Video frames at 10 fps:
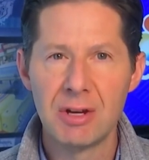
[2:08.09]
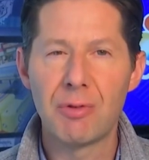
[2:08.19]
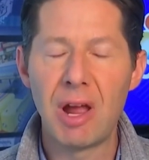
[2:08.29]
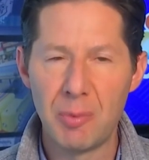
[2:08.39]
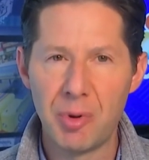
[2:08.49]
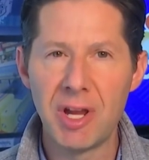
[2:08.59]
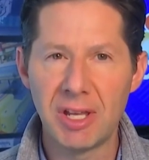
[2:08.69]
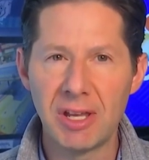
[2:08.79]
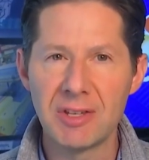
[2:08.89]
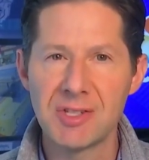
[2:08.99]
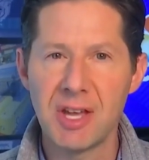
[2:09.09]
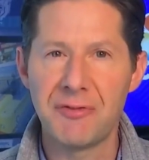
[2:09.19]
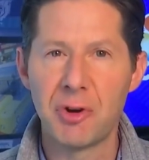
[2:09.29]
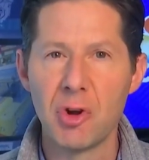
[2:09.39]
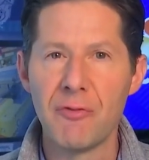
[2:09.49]
Groundbreaking is set
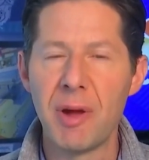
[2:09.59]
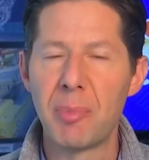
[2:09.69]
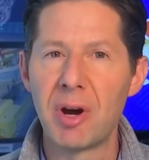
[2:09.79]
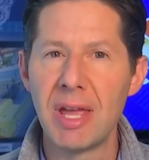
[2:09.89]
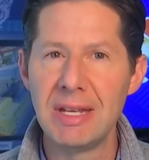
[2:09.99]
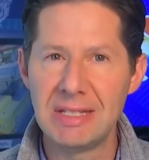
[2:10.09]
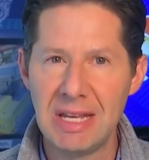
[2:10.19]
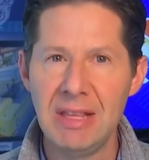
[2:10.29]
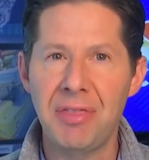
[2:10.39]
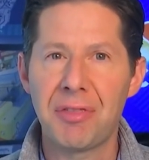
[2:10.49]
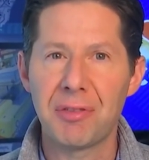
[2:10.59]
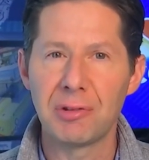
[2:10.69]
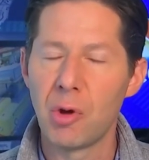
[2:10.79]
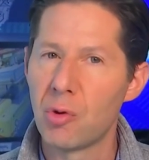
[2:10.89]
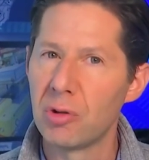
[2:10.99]
for November 18th.
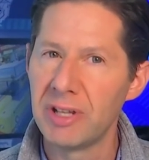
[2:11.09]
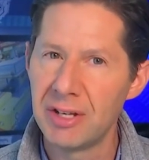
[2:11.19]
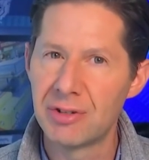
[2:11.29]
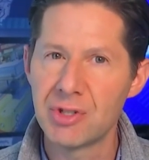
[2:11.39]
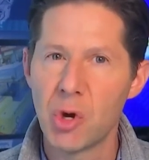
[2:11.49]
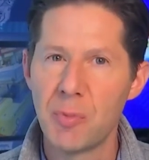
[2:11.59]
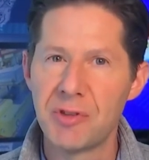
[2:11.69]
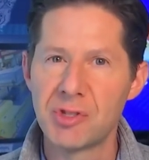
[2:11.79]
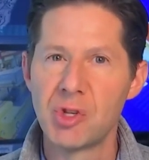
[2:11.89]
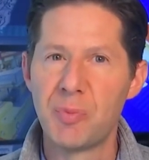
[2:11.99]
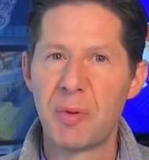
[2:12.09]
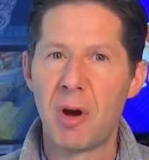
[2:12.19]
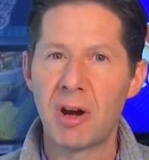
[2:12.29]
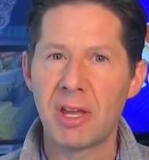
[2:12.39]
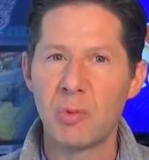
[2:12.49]
Local leaders hope the
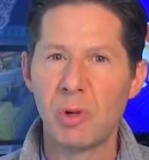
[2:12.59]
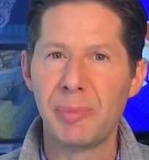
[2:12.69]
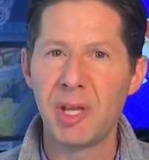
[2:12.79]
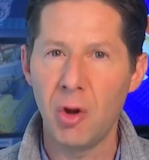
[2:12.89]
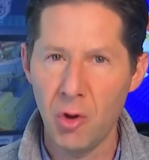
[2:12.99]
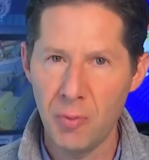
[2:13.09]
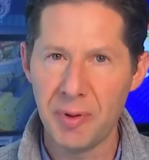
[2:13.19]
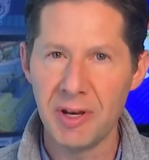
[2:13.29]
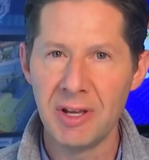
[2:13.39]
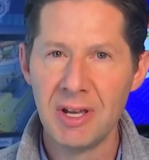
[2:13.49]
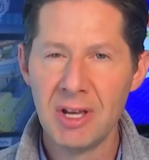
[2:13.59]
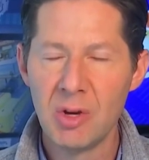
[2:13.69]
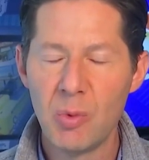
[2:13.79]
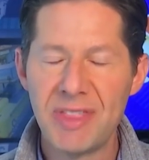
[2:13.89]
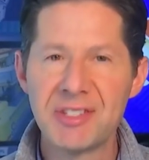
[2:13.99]
supermarket will be open
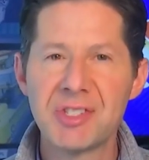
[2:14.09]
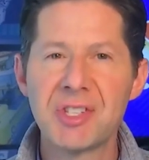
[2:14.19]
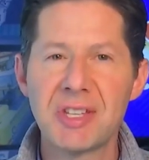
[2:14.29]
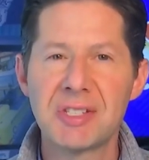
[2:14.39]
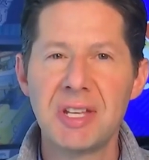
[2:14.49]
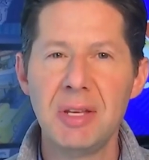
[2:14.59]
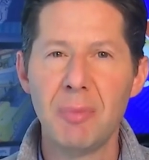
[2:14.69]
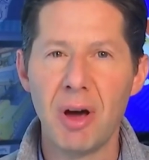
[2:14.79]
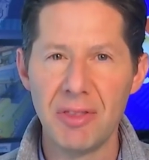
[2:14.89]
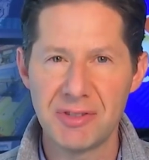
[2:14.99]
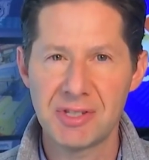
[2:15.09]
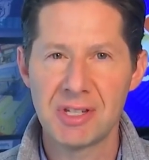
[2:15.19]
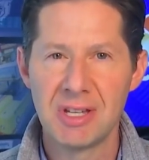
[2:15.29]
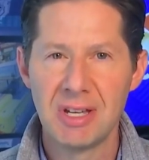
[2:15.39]
within 16 months.